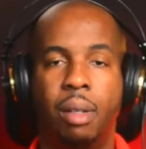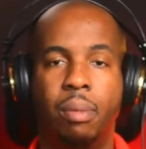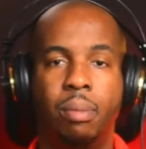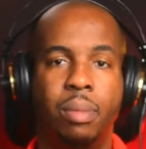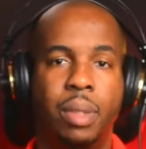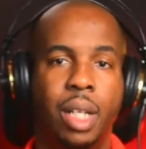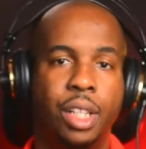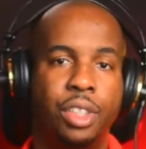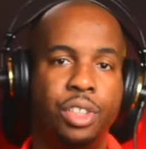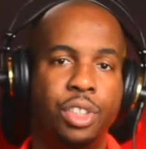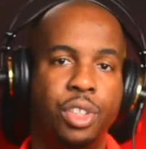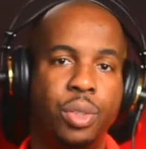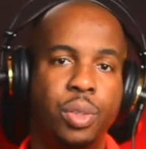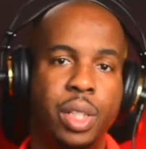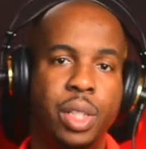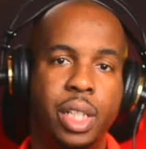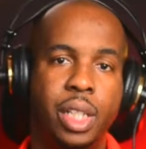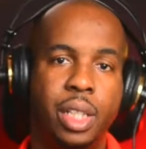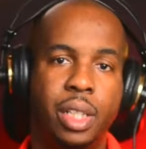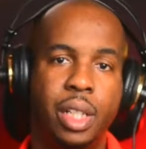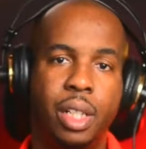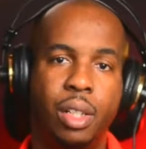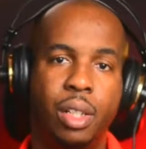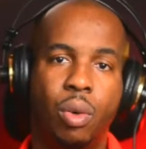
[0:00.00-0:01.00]
that you
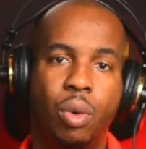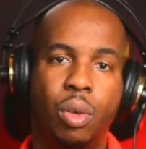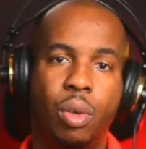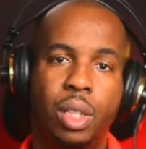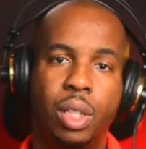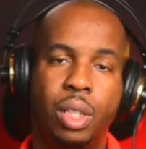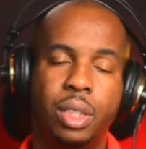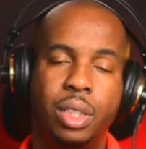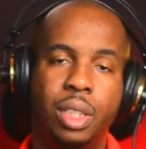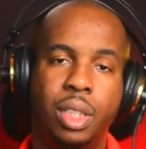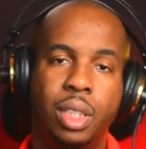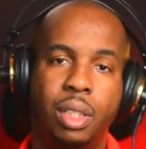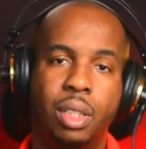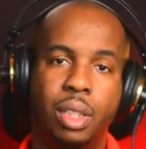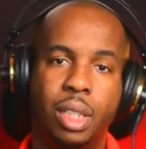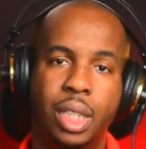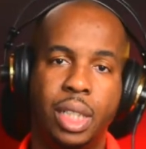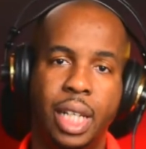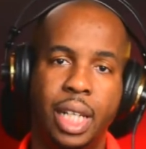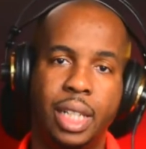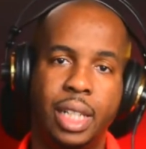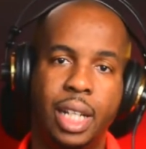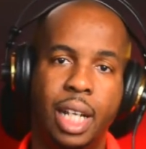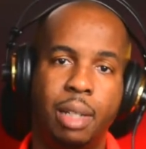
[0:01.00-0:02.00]
need in order to
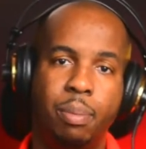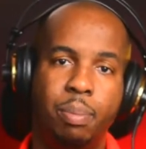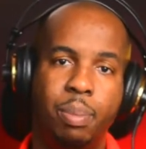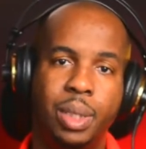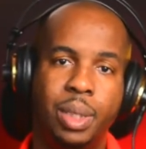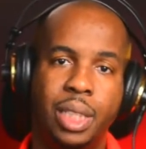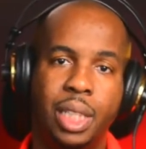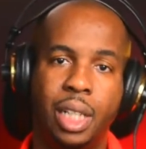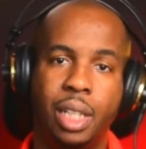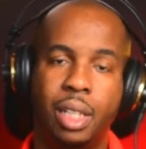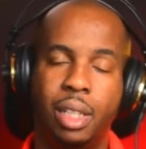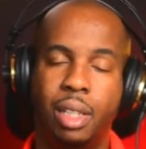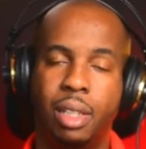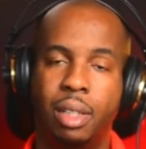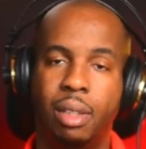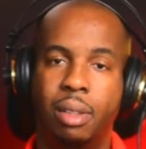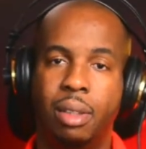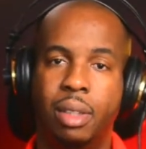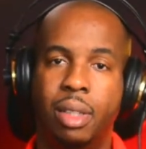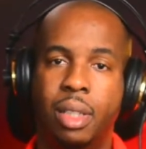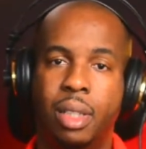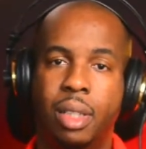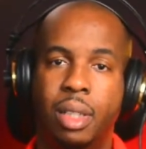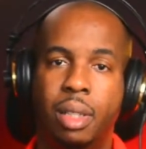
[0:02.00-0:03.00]
get that particular
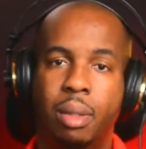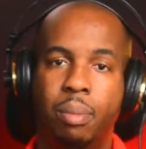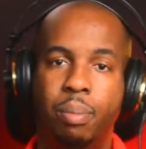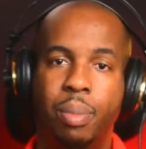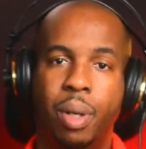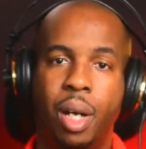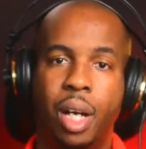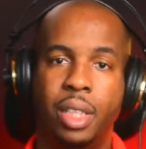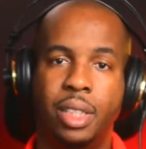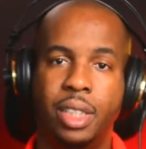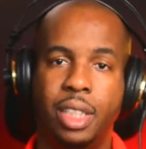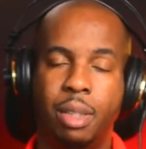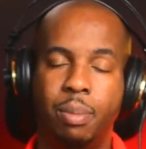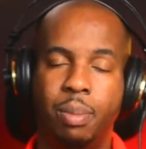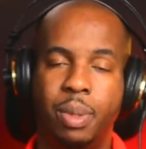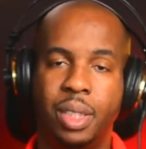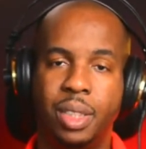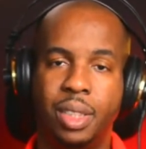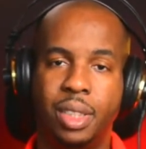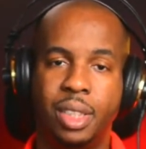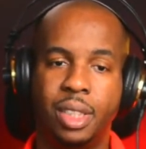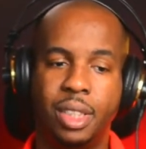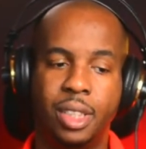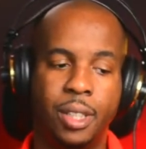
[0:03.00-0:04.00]
part of the
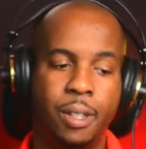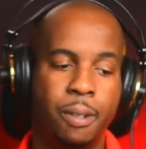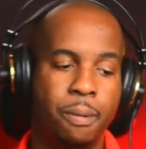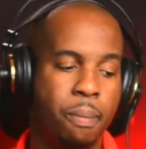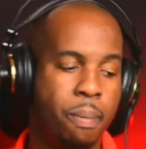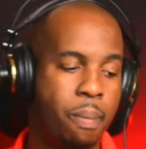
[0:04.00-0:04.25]
business.